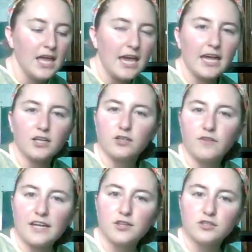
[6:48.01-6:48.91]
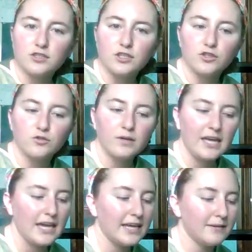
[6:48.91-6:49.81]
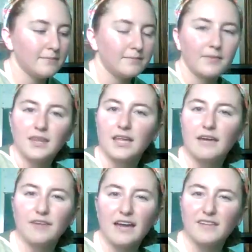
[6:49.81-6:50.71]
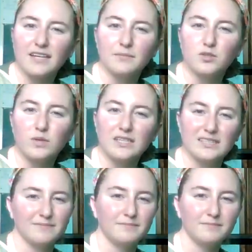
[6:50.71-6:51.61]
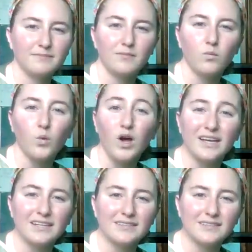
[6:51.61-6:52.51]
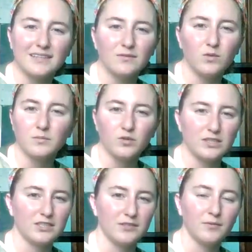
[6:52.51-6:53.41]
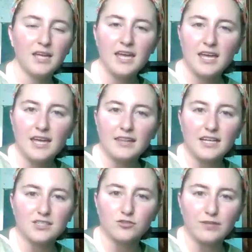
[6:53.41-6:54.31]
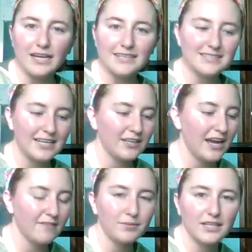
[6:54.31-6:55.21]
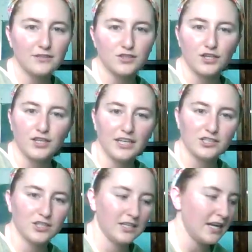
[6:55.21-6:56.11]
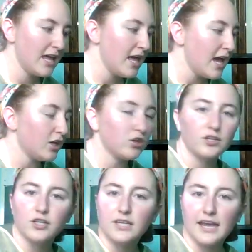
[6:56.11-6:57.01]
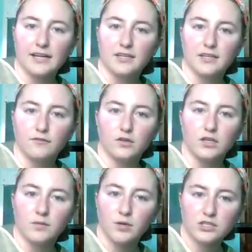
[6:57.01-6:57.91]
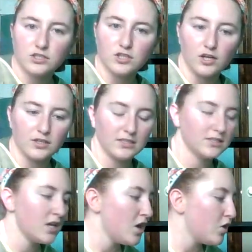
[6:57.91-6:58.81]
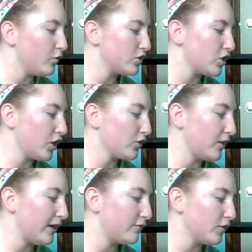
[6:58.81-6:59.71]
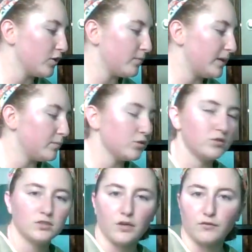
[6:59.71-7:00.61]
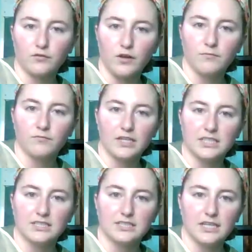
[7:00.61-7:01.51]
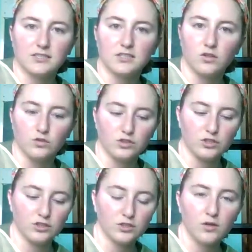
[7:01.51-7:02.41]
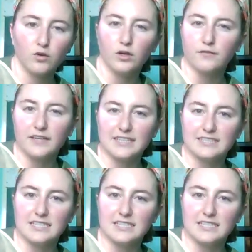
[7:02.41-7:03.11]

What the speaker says: And you divide those two, and if you have like between a 1 and 1.2, that's great, and you have plenty of circulation. And you're a good candidate for compression stockings, which are great for people who suffer from venous stasis ulcers or venous